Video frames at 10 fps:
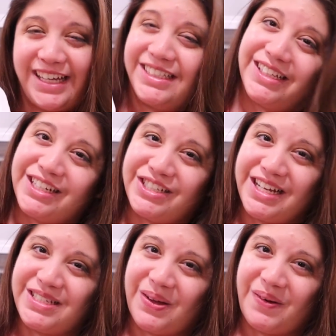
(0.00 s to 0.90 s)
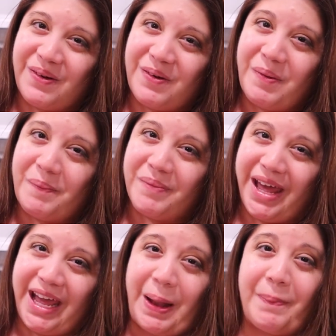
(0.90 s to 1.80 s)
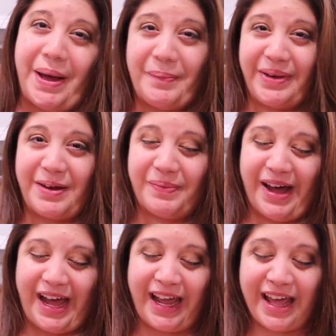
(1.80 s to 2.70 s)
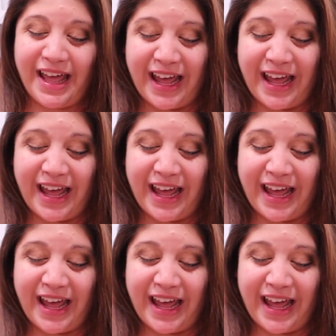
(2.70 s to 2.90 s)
delicious homemade pumpkin pie.